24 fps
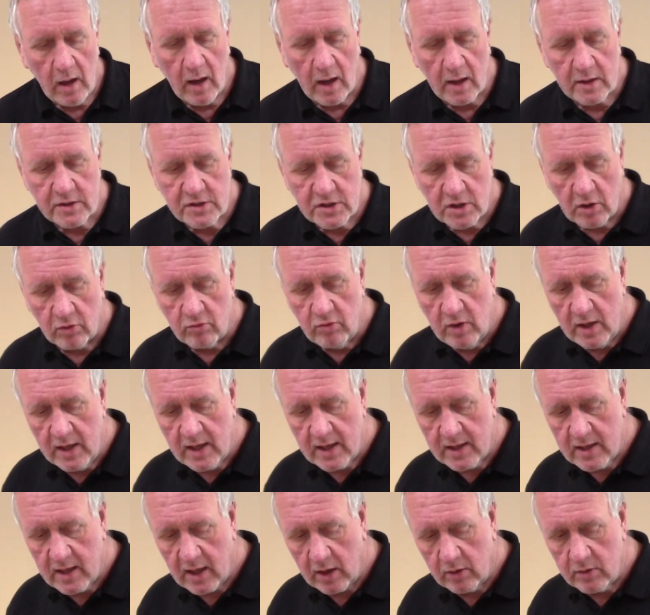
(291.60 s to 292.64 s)
So really
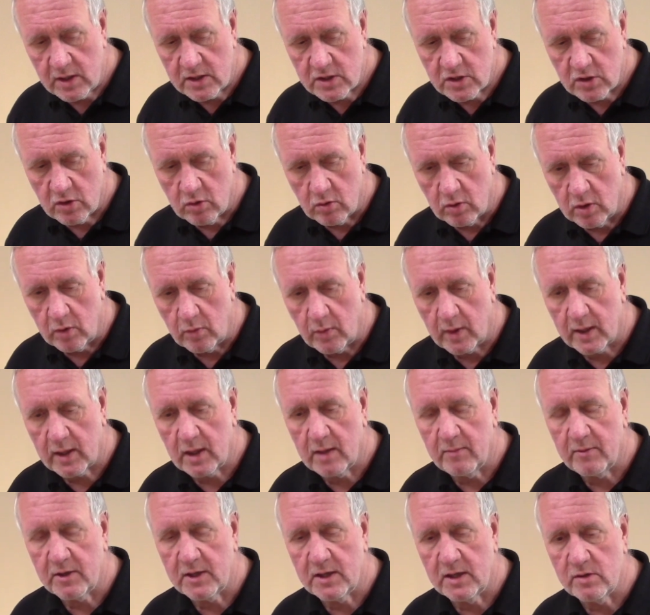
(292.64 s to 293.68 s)
the only tool that we're going
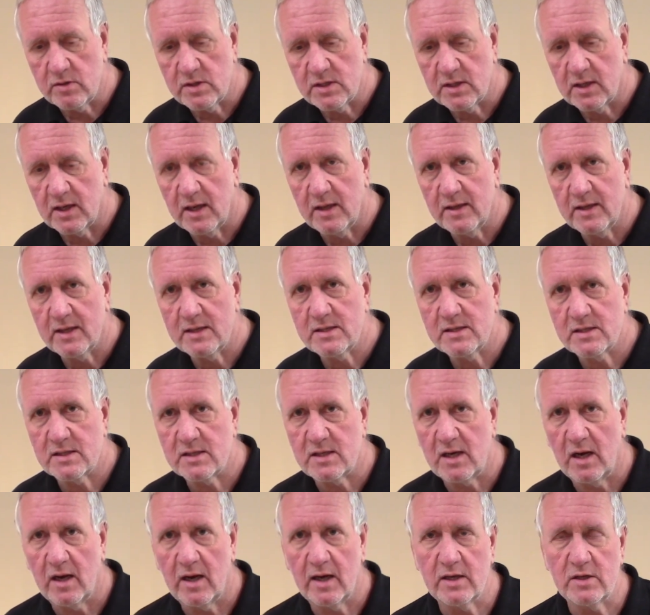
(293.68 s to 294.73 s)
to be using at this
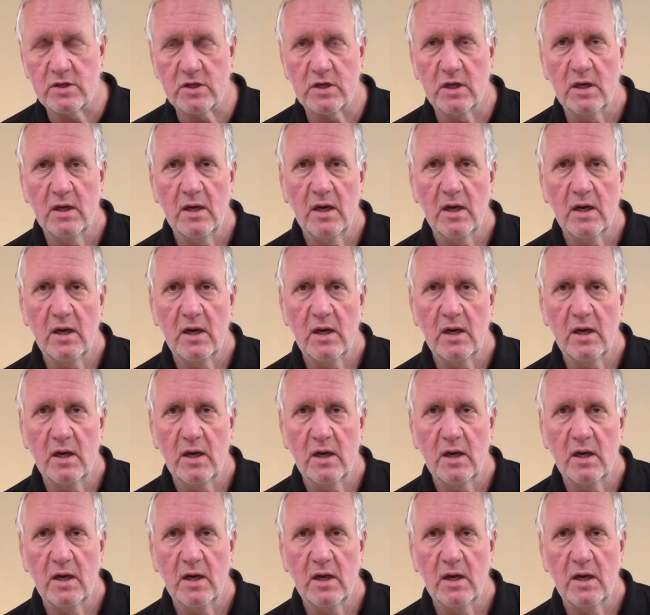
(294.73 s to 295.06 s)
stage